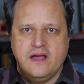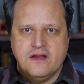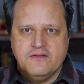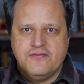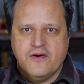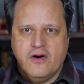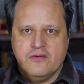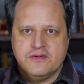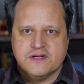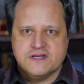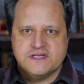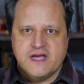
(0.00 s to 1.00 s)
info
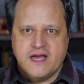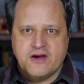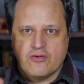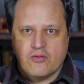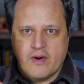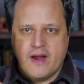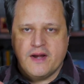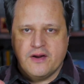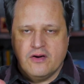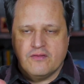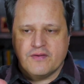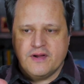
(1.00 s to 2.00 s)
to say create
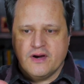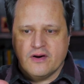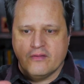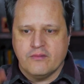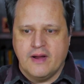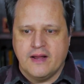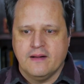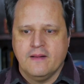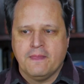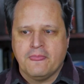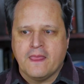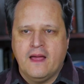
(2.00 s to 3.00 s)
it over here, right?
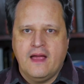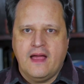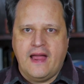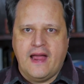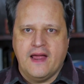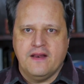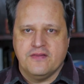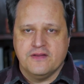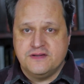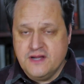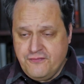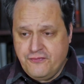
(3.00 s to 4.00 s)
And the
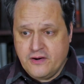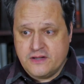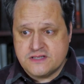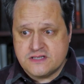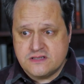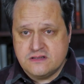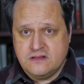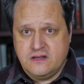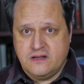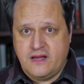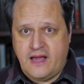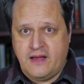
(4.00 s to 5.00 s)
difference,
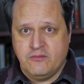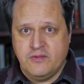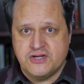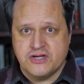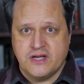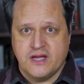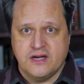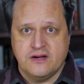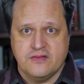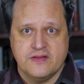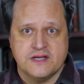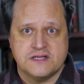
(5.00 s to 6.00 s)
and we should get
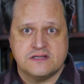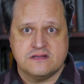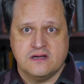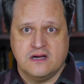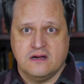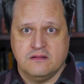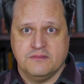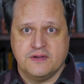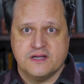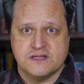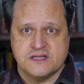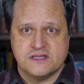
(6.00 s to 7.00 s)
into this
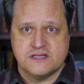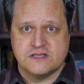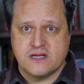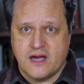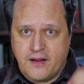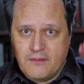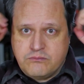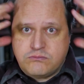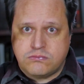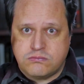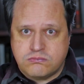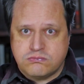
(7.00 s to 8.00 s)
because this is kind of
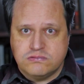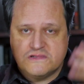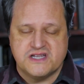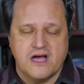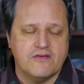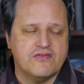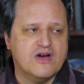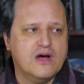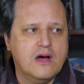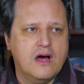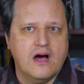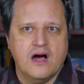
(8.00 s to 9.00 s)
stuff.
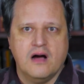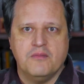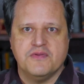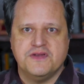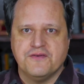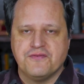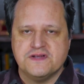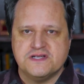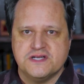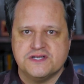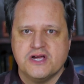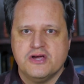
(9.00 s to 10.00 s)
The difference
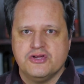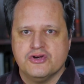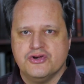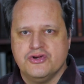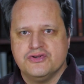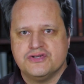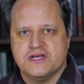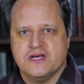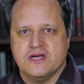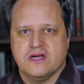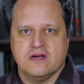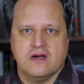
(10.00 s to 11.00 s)
is you're
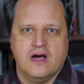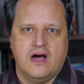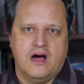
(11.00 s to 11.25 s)
using